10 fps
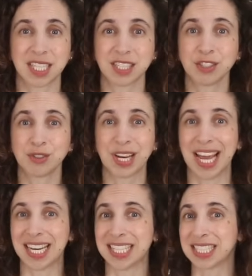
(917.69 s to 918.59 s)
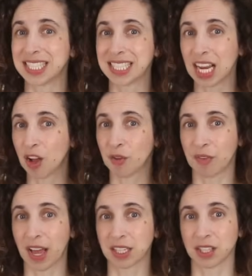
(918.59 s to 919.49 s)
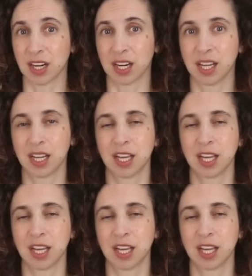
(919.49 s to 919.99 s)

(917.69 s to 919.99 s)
isn't due to any single factor,